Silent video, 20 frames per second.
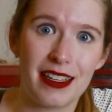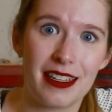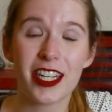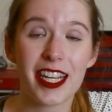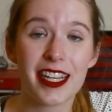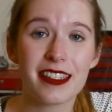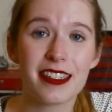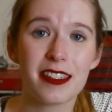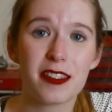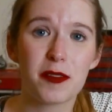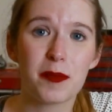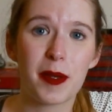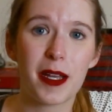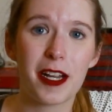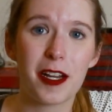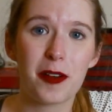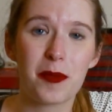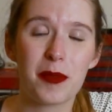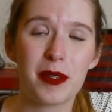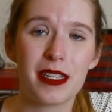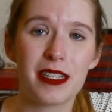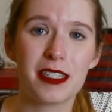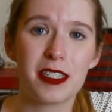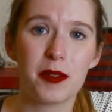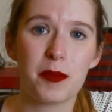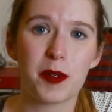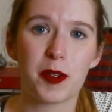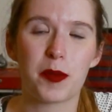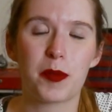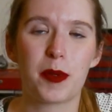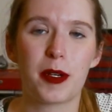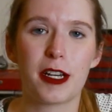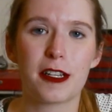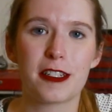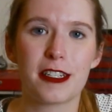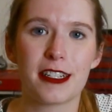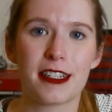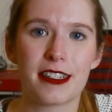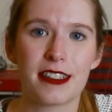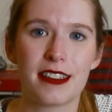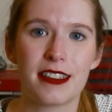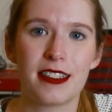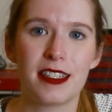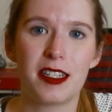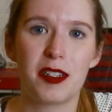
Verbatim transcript: She has inspired me to build projects